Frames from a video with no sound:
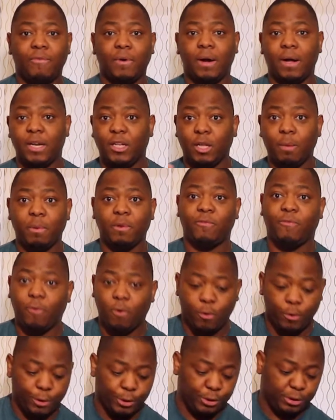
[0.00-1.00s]
a little bit
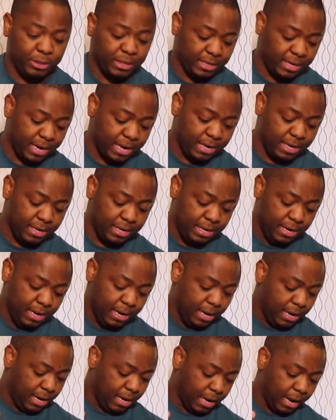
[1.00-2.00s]
forward, and then
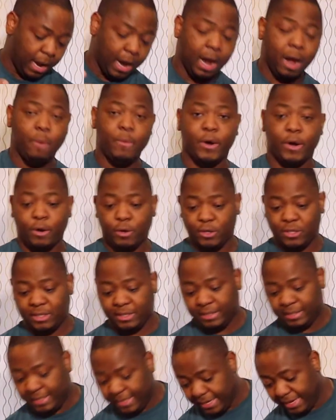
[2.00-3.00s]
we're gonna
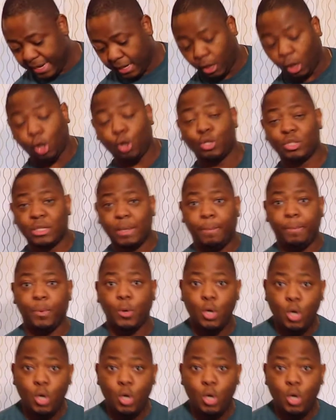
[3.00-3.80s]
see a close-up